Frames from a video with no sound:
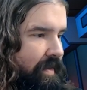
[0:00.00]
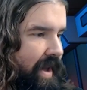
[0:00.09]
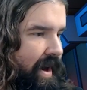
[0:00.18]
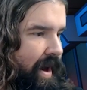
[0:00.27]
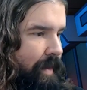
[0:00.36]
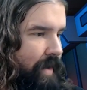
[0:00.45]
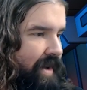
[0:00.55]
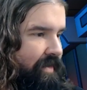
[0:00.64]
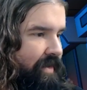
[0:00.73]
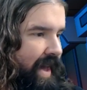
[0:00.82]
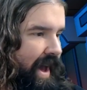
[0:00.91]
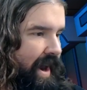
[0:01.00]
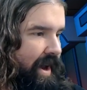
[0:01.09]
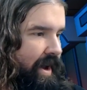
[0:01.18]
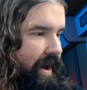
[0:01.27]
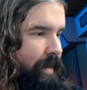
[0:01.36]
Can we get an upgrade for
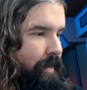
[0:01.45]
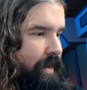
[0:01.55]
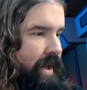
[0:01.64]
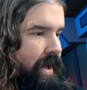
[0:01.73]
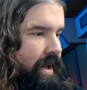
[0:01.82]
that? Um,